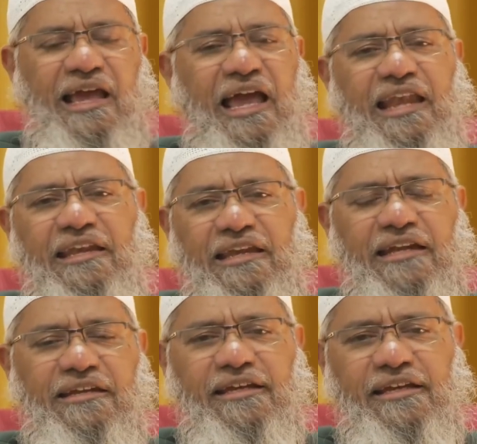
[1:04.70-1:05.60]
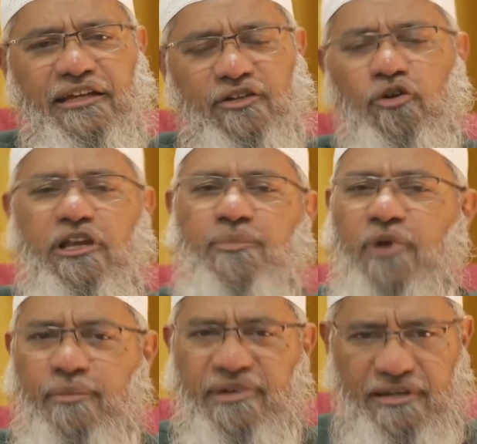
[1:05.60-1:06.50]
and it is totally
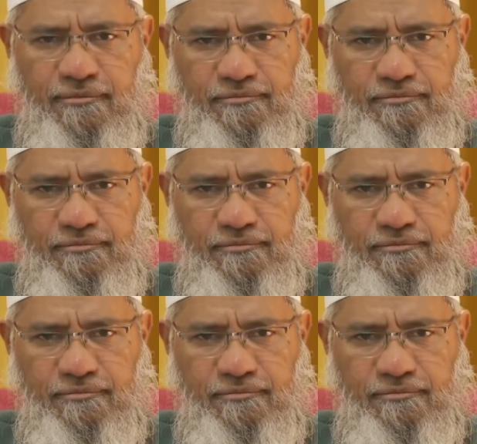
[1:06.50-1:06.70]
prohibited.